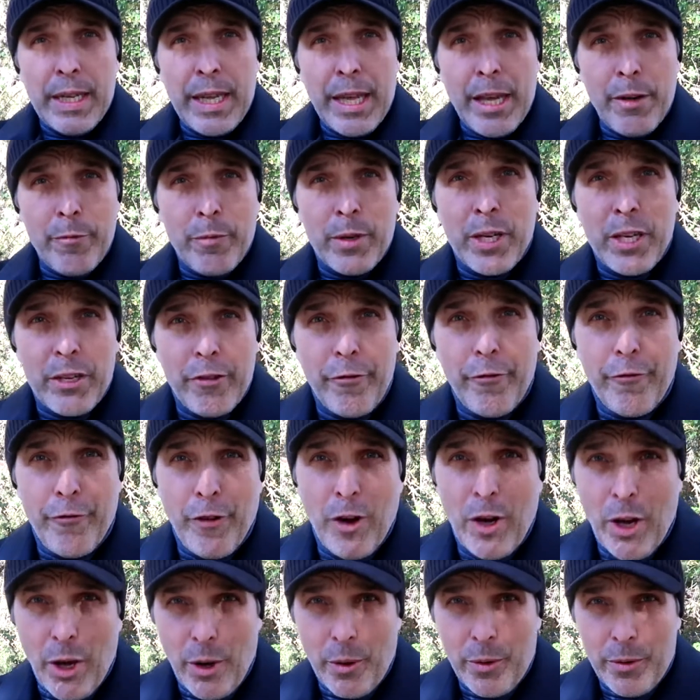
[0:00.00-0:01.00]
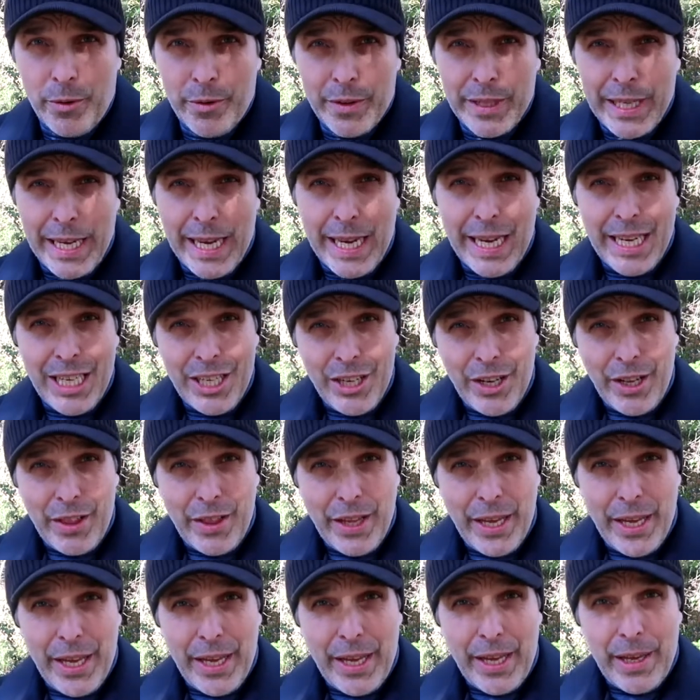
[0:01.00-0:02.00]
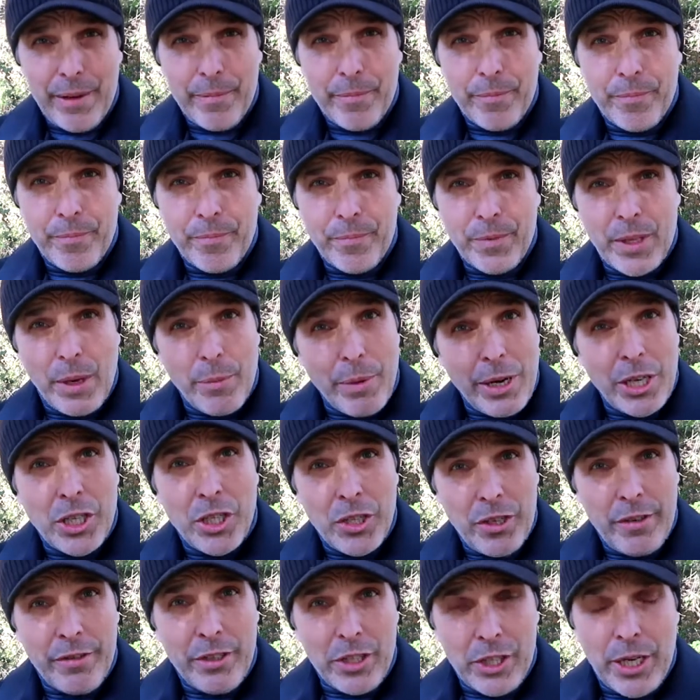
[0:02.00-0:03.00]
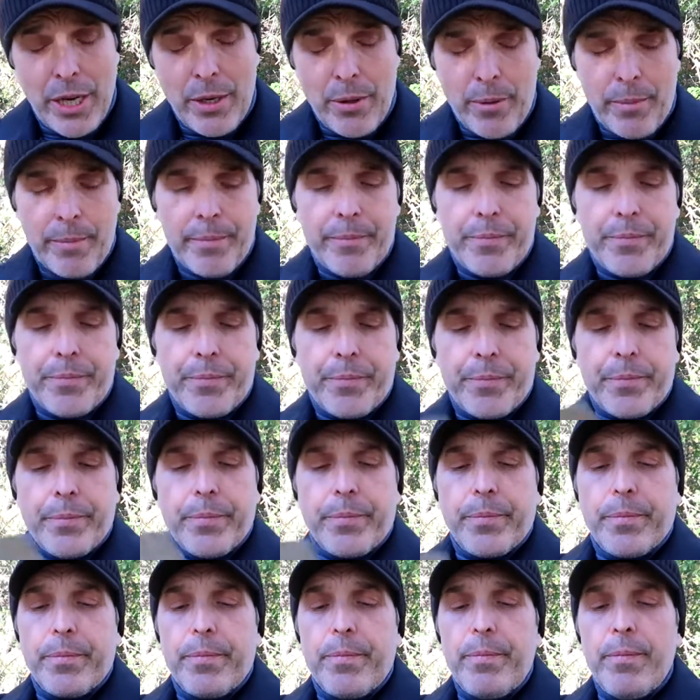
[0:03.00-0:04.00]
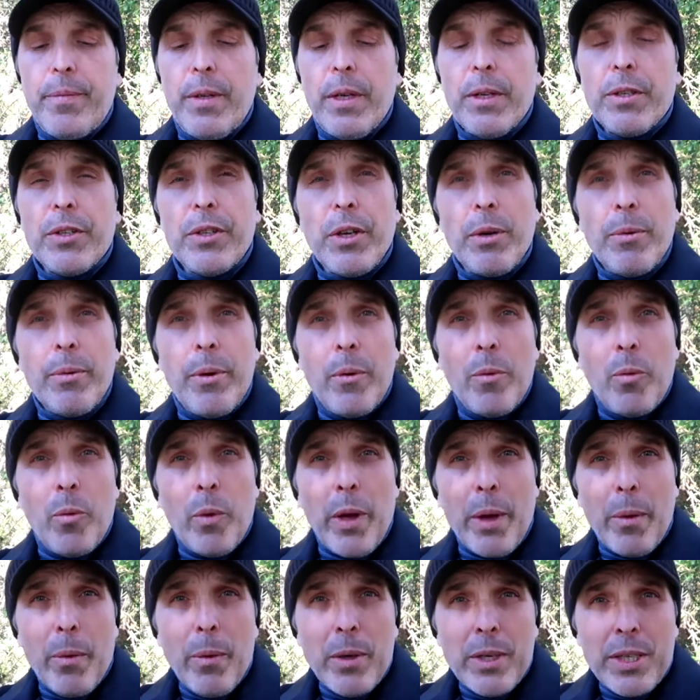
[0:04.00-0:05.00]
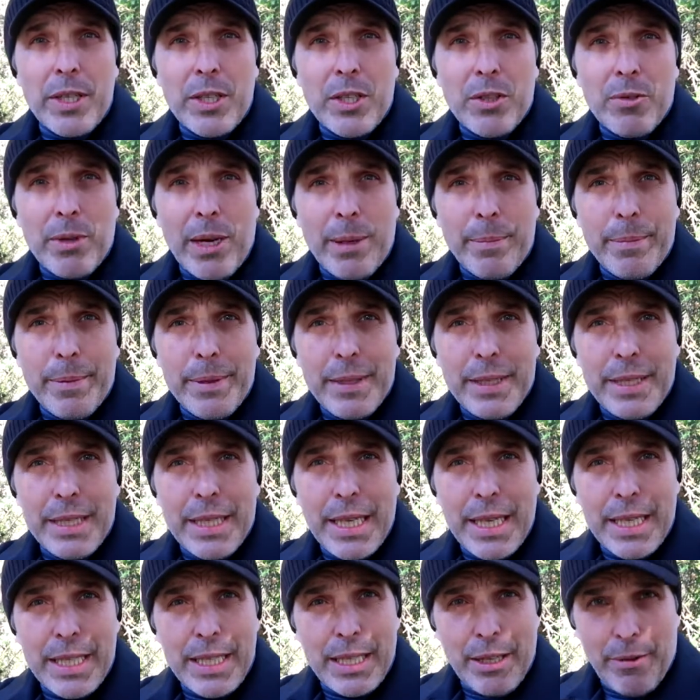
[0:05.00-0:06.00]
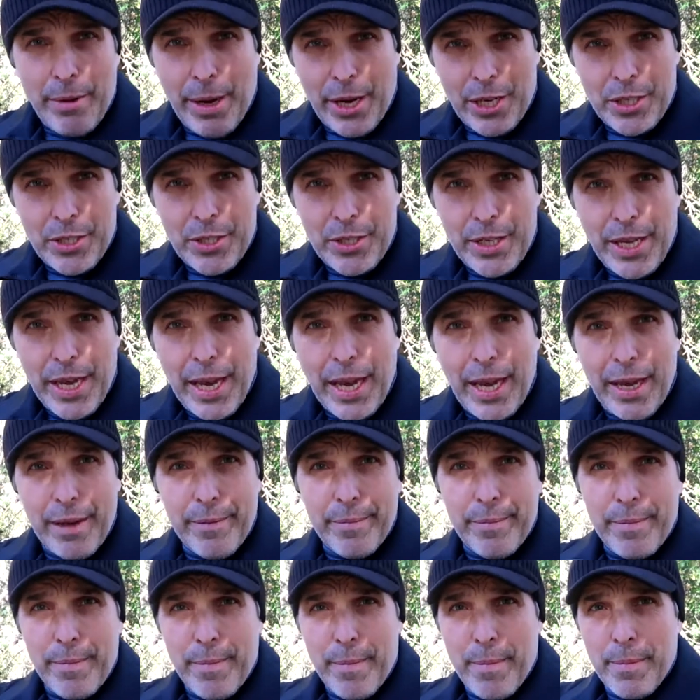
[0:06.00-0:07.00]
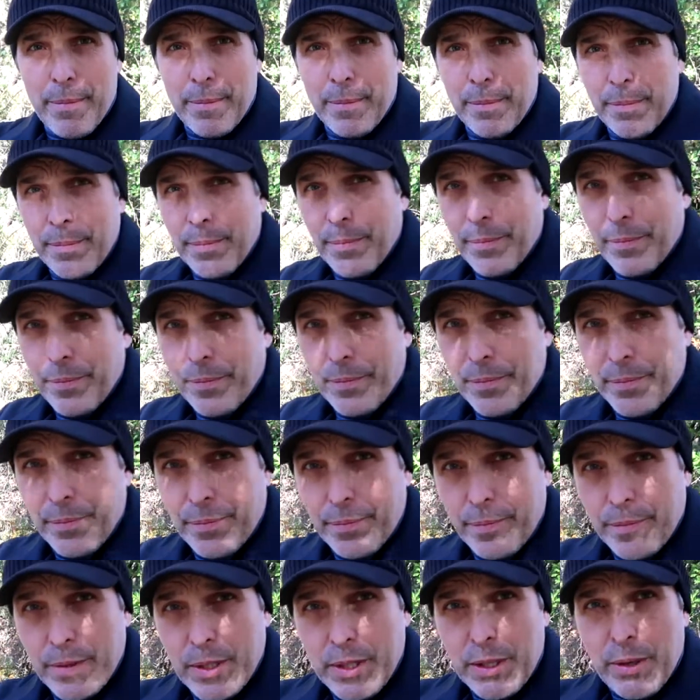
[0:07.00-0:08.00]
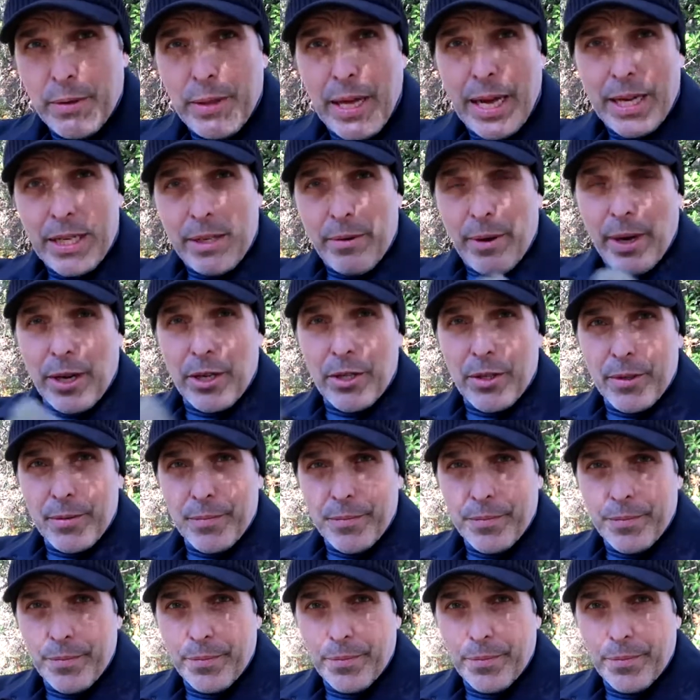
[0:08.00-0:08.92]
If we're going to follow the direction of the channel, so we want to scrape this direction here, so that direction.